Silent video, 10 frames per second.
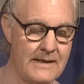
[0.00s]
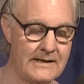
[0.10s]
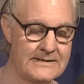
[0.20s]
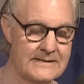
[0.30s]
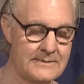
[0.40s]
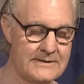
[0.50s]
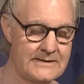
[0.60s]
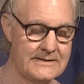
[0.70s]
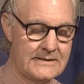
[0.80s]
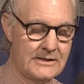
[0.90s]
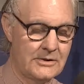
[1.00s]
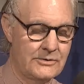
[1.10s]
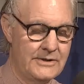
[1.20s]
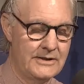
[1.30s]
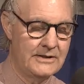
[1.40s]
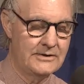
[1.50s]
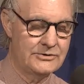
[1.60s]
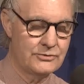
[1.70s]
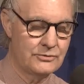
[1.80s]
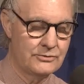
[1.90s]
exhibitors including
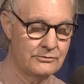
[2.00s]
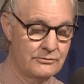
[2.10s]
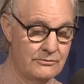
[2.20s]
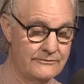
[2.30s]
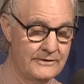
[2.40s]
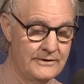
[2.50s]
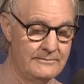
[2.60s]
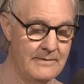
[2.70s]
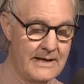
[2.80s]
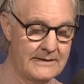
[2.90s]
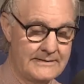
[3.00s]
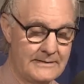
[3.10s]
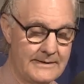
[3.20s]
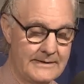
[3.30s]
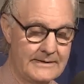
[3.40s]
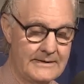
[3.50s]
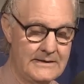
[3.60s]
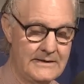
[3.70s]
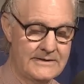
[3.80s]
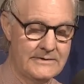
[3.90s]
Sean Crawford, Mark Dimmock,
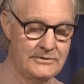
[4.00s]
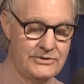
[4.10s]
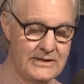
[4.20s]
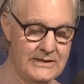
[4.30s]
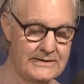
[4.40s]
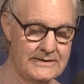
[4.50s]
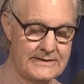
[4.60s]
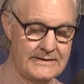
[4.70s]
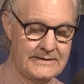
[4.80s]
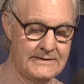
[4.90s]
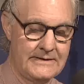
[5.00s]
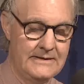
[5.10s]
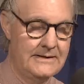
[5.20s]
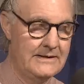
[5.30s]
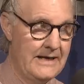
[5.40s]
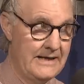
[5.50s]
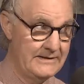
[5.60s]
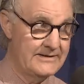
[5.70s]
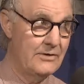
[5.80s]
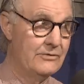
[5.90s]
Sue Jenkinson, and
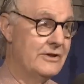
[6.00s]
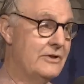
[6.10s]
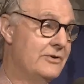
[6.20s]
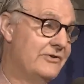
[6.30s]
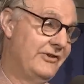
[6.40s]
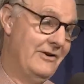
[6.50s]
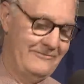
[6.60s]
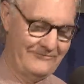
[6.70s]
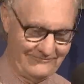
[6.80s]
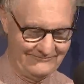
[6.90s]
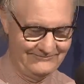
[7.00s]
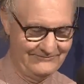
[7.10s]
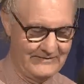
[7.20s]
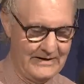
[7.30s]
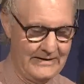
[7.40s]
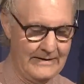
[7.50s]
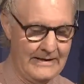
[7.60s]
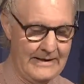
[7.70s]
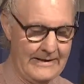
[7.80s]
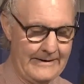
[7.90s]
Zelda herself.
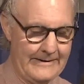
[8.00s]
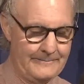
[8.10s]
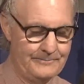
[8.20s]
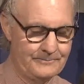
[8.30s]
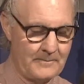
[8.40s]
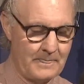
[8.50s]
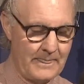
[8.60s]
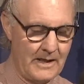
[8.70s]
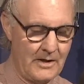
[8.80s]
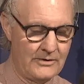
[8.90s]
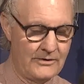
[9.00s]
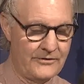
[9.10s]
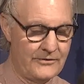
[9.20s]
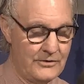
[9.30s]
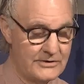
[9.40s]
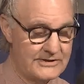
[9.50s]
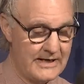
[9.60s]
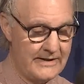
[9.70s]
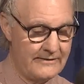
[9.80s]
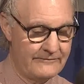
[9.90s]
On
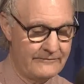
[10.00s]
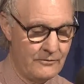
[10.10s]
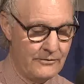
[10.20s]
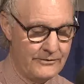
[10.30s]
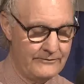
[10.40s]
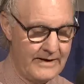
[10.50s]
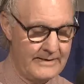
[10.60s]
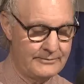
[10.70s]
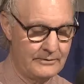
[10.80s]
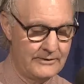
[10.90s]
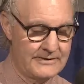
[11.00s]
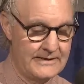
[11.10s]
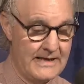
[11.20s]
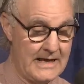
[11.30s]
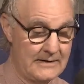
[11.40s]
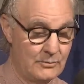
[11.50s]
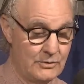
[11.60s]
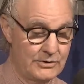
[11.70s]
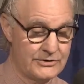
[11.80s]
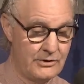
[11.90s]
Thursday, the 4th of April, there's an art
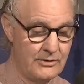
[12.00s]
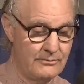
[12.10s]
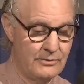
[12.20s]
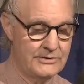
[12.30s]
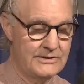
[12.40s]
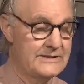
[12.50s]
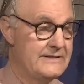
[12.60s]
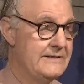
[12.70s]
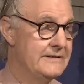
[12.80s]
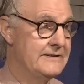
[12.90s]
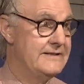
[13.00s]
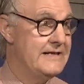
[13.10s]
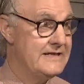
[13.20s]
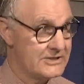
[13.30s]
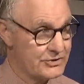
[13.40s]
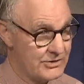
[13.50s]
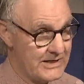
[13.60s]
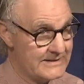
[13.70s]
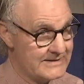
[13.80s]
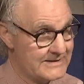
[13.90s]
workshop, which is
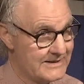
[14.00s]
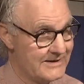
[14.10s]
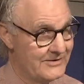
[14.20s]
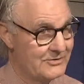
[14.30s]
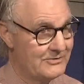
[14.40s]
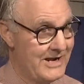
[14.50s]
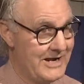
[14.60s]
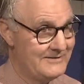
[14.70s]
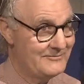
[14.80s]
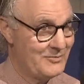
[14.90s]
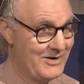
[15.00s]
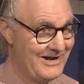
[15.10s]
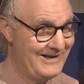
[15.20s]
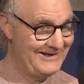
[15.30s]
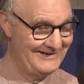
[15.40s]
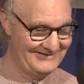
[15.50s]
De-Stress the Creative Way.